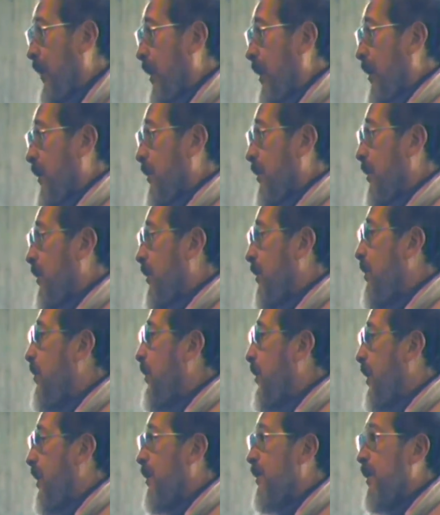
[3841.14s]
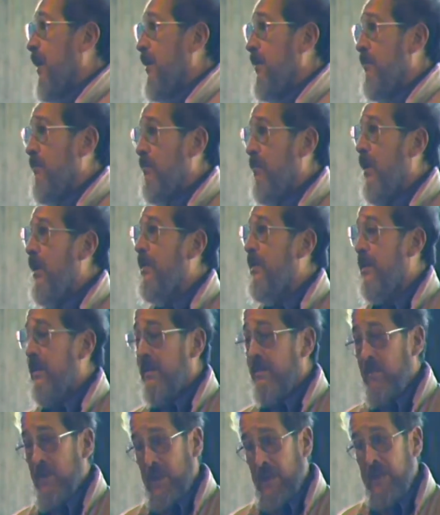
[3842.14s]
to do things as much as
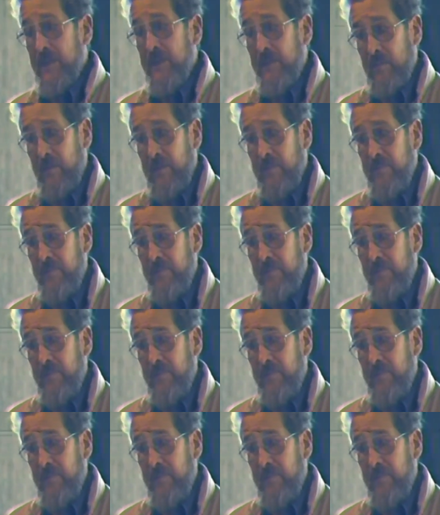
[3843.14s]
possible.